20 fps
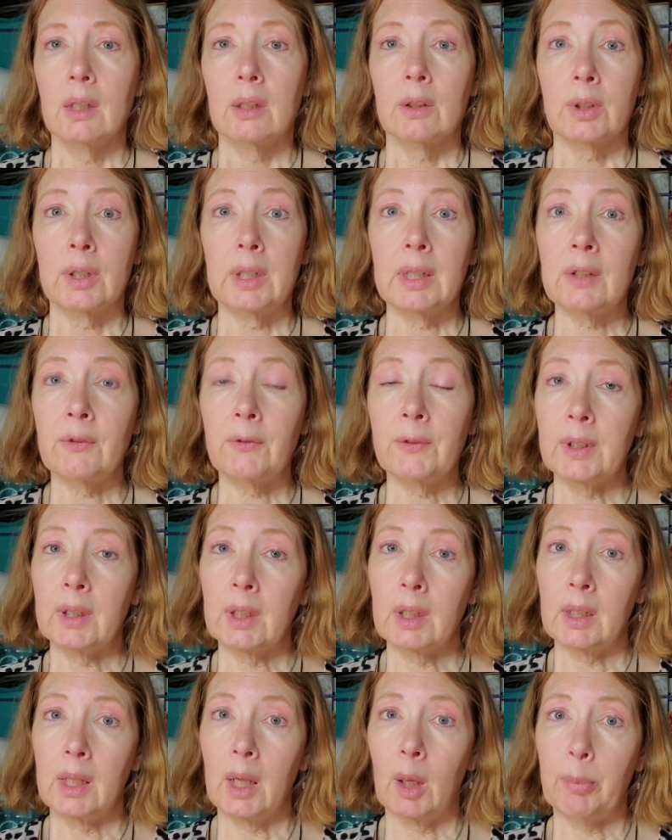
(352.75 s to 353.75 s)
So he's
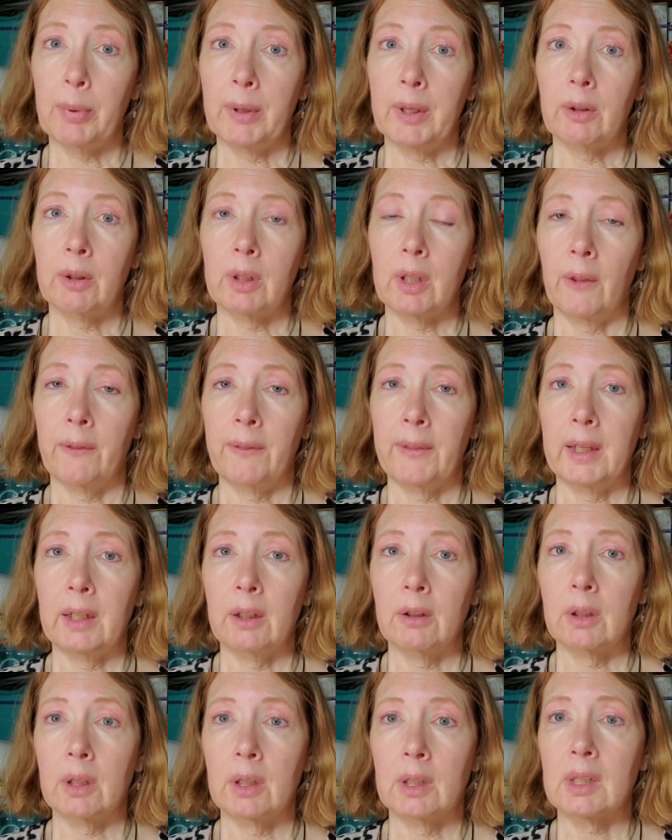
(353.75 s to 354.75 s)
feeling a lot better now, thank
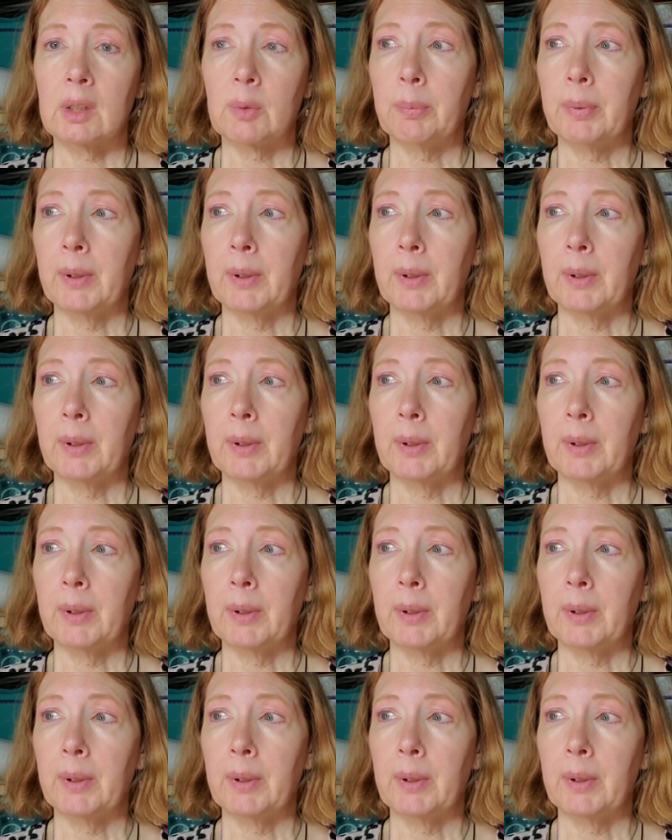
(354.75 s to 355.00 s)
goodness.